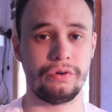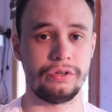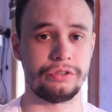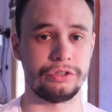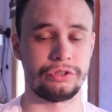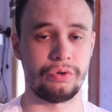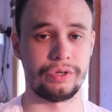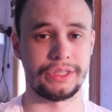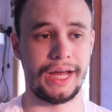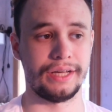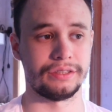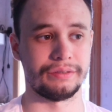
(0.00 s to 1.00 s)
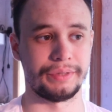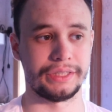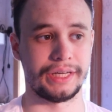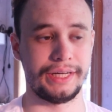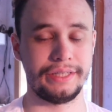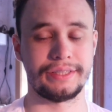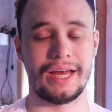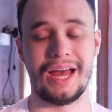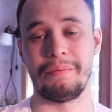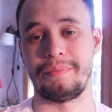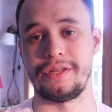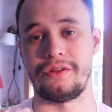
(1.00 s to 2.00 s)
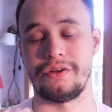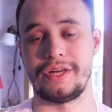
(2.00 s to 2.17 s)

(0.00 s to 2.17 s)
also stories that Anselmino is happy to